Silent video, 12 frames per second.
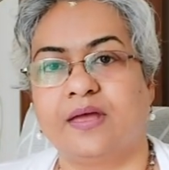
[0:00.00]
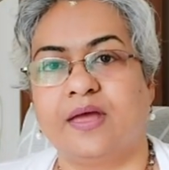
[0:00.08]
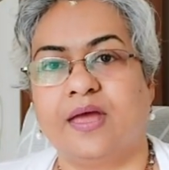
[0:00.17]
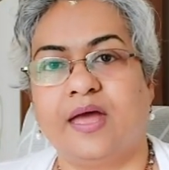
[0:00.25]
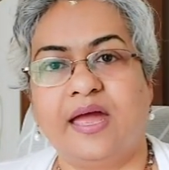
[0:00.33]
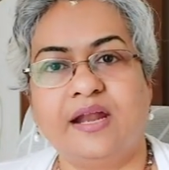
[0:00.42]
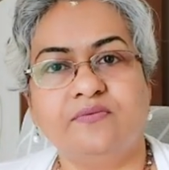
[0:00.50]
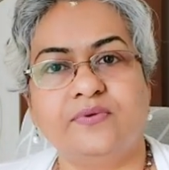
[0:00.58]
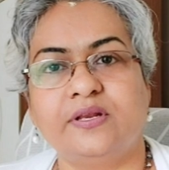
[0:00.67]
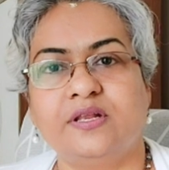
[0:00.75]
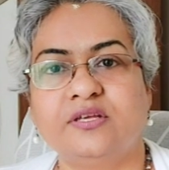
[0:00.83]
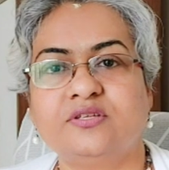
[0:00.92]
And
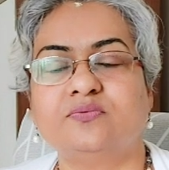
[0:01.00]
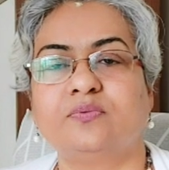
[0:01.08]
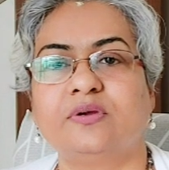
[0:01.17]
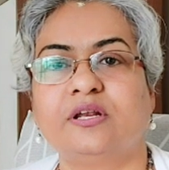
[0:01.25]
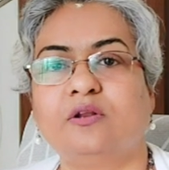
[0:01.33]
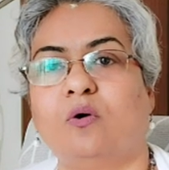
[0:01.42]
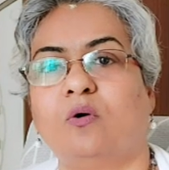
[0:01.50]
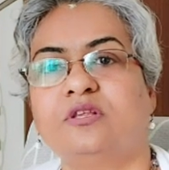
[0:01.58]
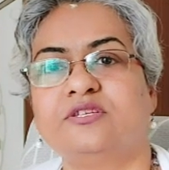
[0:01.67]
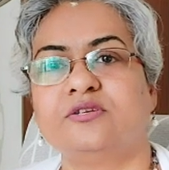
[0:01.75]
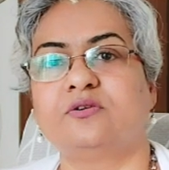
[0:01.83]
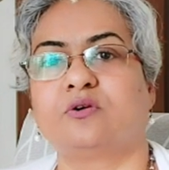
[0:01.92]
Venus will
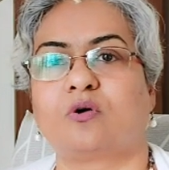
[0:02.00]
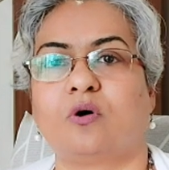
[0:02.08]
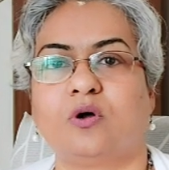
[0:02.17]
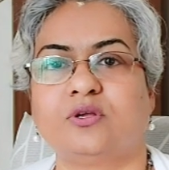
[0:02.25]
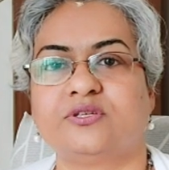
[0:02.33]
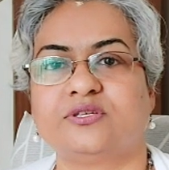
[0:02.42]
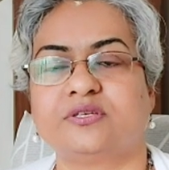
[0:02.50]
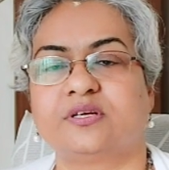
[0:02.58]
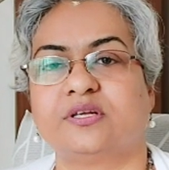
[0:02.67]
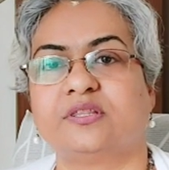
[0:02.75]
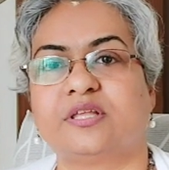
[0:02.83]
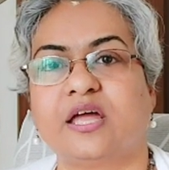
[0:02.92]
also cross
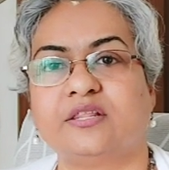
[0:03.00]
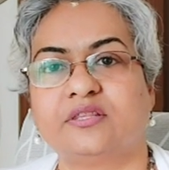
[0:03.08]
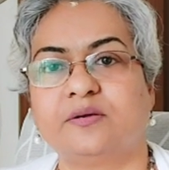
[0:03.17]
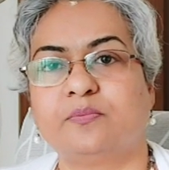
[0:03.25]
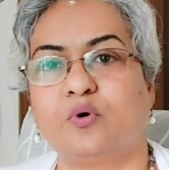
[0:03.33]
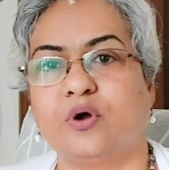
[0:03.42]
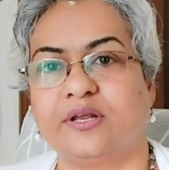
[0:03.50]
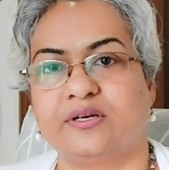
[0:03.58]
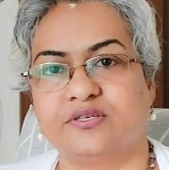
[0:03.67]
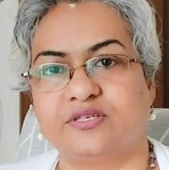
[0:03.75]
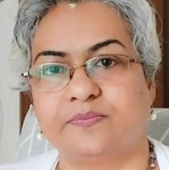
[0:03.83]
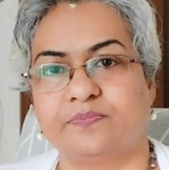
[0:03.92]
Gandhanta
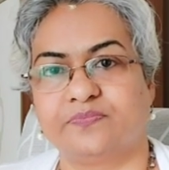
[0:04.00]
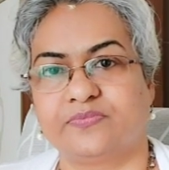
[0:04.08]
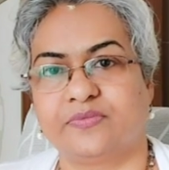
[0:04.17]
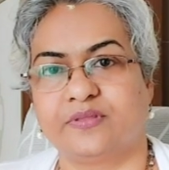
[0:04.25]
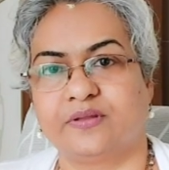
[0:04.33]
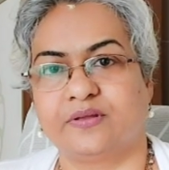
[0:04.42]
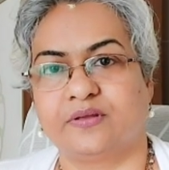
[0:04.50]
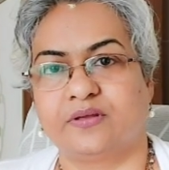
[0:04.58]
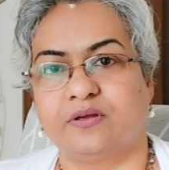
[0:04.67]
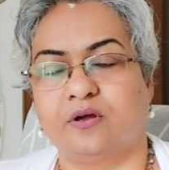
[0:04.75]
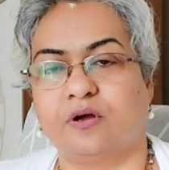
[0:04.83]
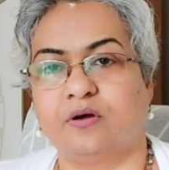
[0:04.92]
point
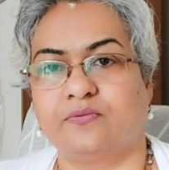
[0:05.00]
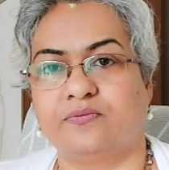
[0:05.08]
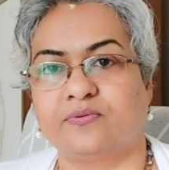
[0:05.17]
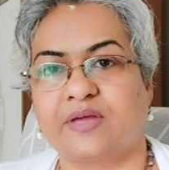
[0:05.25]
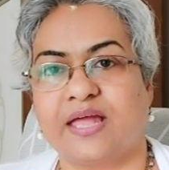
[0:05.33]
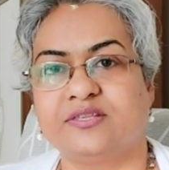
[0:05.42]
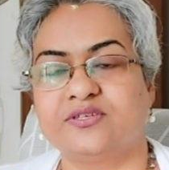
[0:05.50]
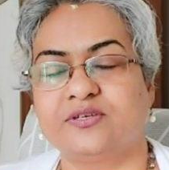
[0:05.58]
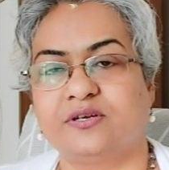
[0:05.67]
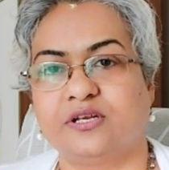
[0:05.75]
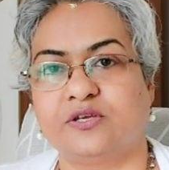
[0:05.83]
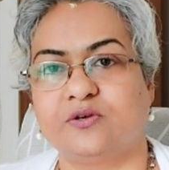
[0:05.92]
of Cancer
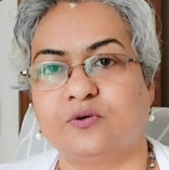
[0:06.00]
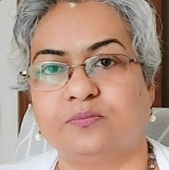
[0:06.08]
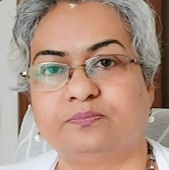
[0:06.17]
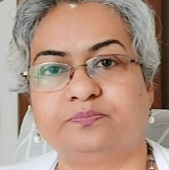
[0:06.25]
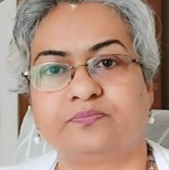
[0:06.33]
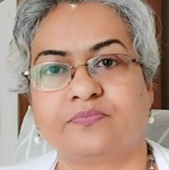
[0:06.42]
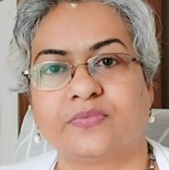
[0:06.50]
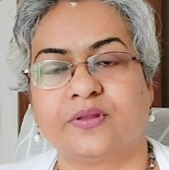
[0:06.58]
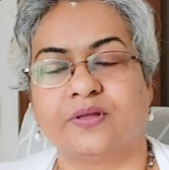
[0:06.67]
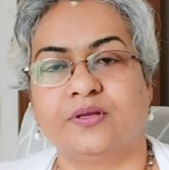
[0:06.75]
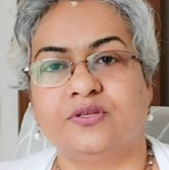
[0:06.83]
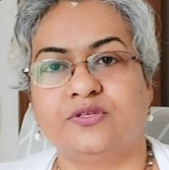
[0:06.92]
Leo.
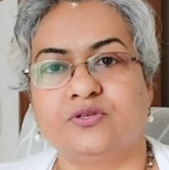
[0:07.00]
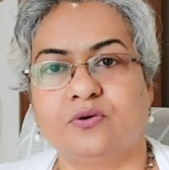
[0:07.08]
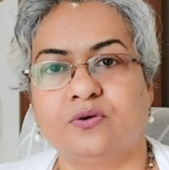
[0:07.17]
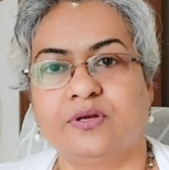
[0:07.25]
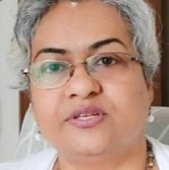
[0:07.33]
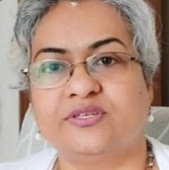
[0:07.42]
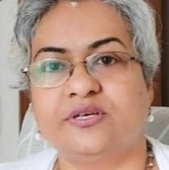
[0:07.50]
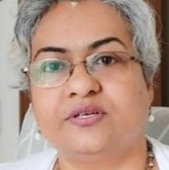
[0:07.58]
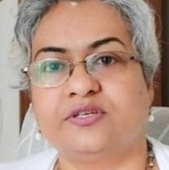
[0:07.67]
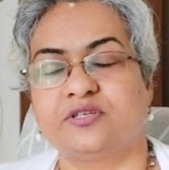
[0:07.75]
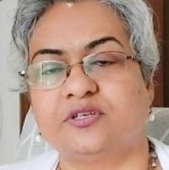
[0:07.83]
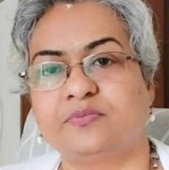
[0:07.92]
So it's
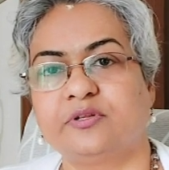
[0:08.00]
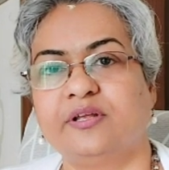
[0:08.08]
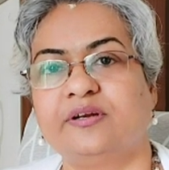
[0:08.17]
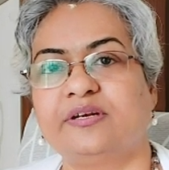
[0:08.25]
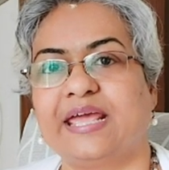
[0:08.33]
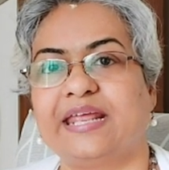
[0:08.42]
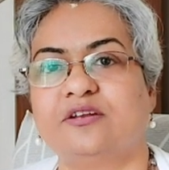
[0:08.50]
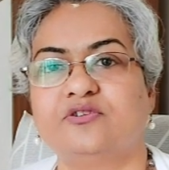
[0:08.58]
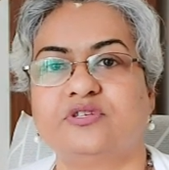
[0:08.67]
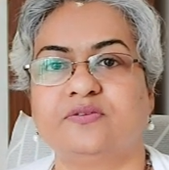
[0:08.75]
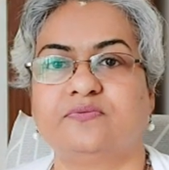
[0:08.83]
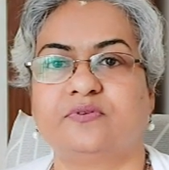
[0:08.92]
a turbulent
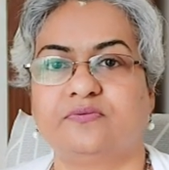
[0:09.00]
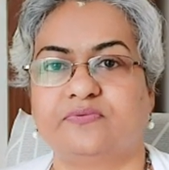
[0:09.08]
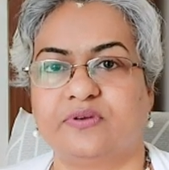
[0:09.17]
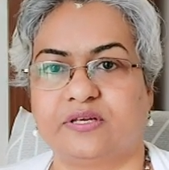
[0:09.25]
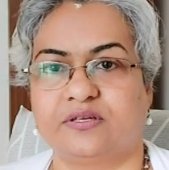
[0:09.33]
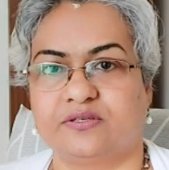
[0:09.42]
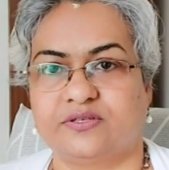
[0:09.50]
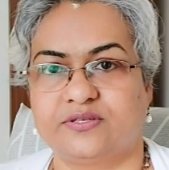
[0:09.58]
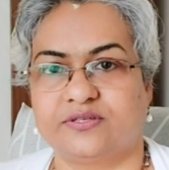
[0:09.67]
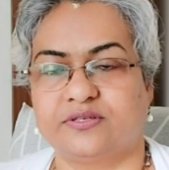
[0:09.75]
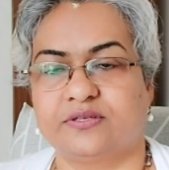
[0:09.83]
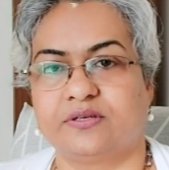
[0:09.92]
energy for
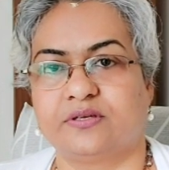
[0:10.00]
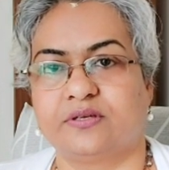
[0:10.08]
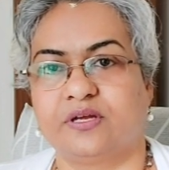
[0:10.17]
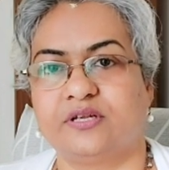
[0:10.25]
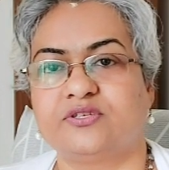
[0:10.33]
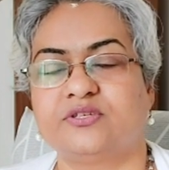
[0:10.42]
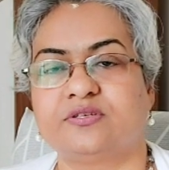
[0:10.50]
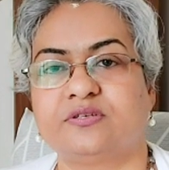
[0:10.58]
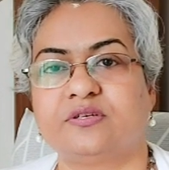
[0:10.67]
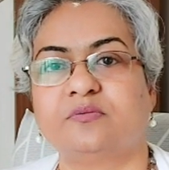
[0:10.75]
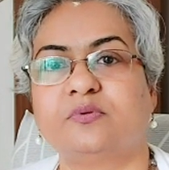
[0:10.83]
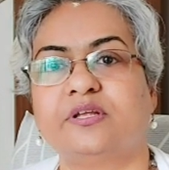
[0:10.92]
Venus. It's
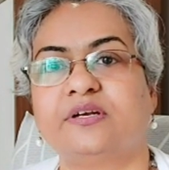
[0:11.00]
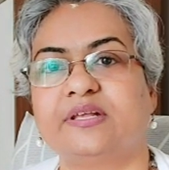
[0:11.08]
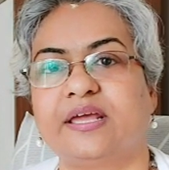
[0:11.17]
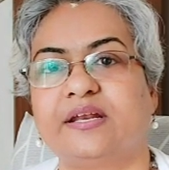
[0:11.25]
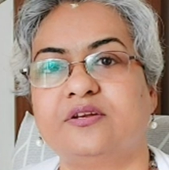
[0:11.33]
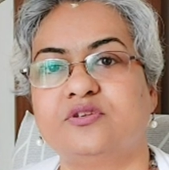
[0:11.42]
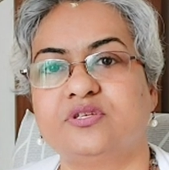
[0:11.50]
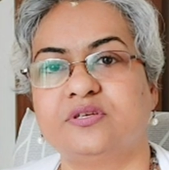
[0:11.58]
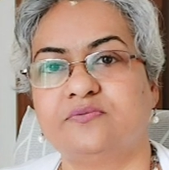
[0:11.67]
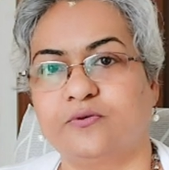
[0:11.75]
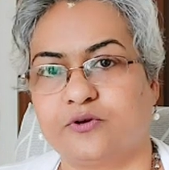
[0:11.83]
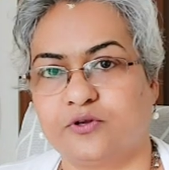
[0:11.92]
turbulent energy
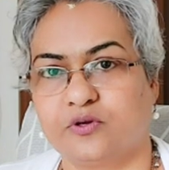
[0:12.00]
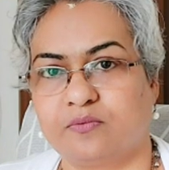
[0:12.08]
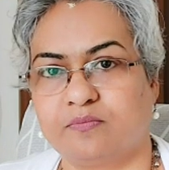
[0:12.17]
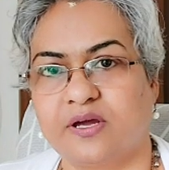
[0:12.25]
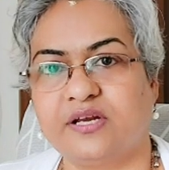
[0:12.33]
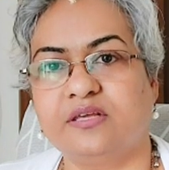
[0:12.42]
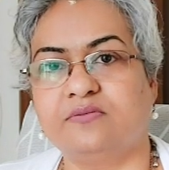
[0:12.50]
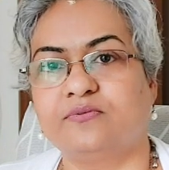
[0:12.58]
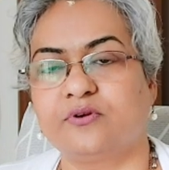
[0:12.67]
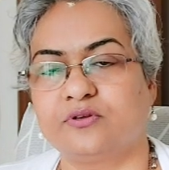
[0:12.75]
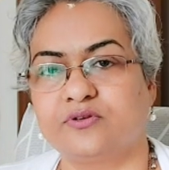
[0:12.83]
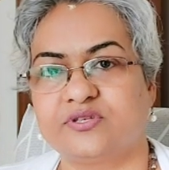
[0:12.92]
for your money,
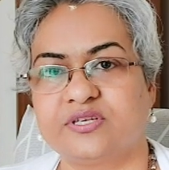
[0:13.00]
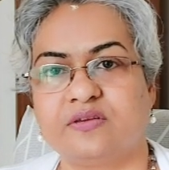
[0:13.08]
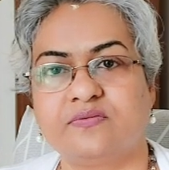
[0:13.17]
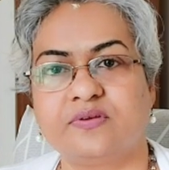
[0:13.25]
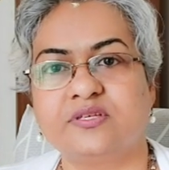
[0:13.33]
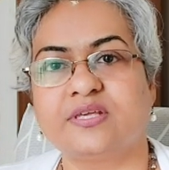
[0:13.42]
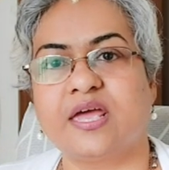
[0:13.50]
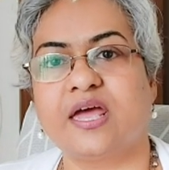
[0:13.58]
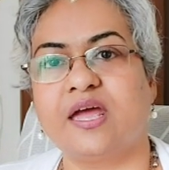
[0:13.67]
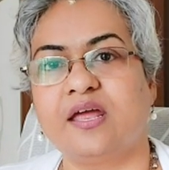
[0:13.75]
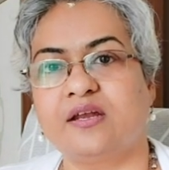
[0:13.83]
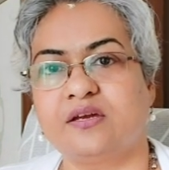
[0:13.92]
for your savings,
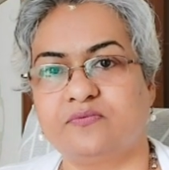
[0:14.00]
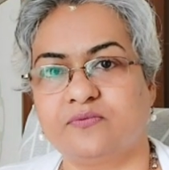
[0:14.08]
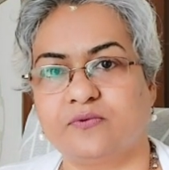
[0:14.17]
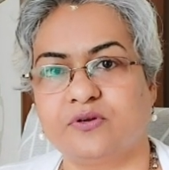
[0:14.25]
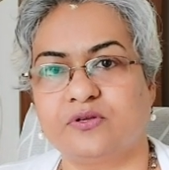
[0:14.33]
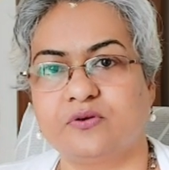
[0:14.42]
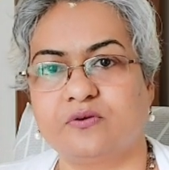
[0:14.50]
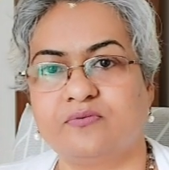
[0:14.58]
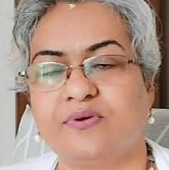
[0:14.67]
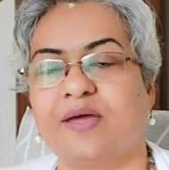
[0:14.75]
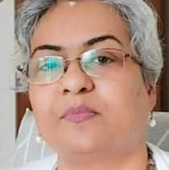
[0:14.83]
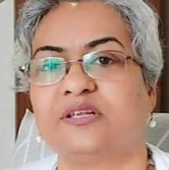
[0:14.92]
and for your
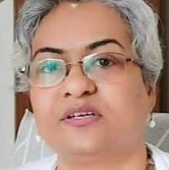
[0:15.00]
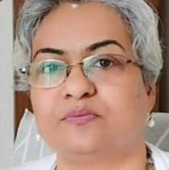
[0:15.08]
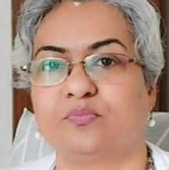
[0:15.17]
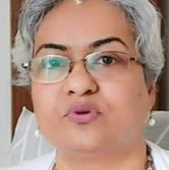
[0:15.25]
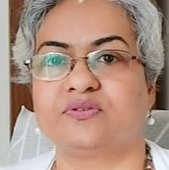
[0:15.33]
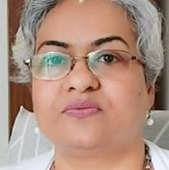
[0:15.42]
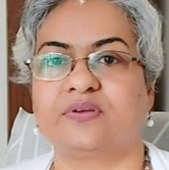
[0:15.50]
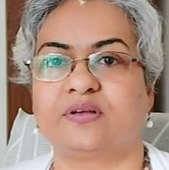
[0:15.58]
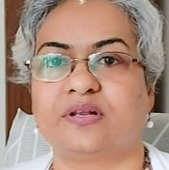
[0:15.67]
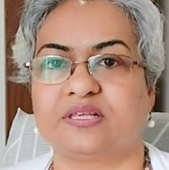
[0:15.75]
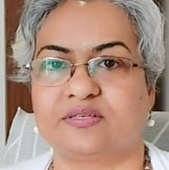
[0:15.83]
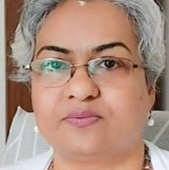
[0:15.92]
family
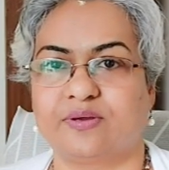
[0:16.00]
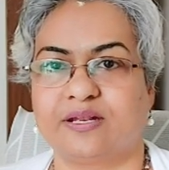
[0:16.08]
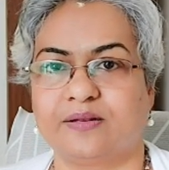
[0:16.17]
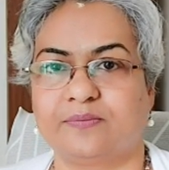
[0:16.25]
atmosphere as well.